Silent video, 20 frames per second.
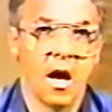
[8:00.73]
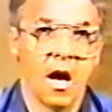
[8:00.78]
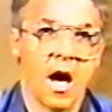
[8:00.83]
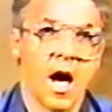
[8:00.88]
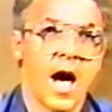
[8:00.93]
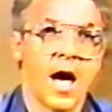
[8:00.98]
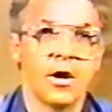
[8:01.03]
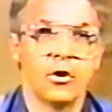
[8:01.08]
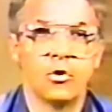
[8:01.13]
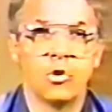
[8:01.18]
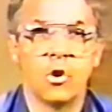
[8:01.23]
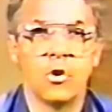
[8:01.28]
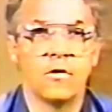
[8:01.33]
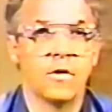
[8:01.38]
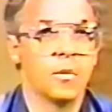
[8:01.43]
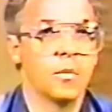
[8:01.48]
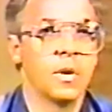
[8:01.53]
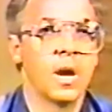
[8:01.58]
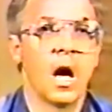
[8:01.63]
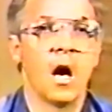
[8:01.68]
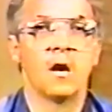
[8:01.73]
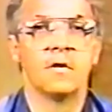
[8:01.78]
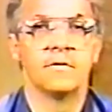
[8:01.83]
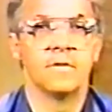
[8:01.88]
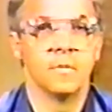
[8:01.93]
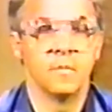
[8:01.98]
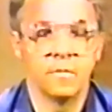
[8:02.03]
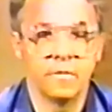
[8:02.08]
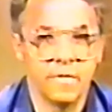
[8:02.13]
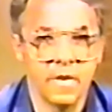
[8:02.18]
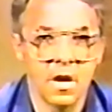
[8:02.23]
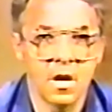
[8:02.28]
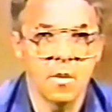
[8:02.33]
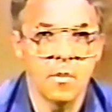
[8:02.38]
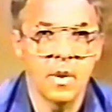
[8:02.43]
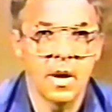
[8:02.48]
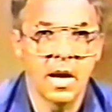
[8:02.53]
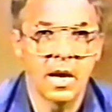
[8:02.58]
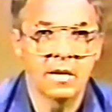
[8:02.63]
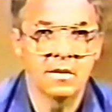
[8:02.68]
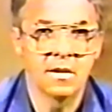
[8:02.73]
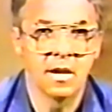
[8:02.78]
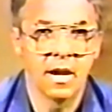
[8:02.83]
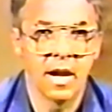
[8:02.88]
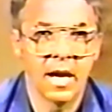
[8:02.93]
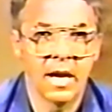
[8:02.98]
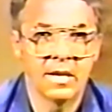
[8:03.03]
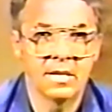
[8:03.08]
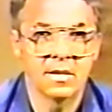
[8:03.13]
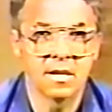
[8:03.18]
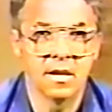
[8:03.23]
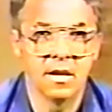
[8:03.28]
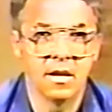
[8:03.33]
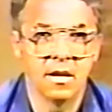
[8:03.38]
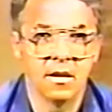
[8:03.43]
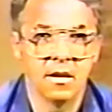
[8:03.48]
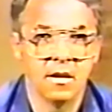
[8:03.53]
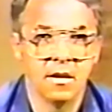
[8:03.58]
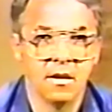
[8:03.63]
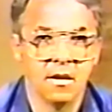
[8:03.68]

I drove him down from Fairbanks, Alaska,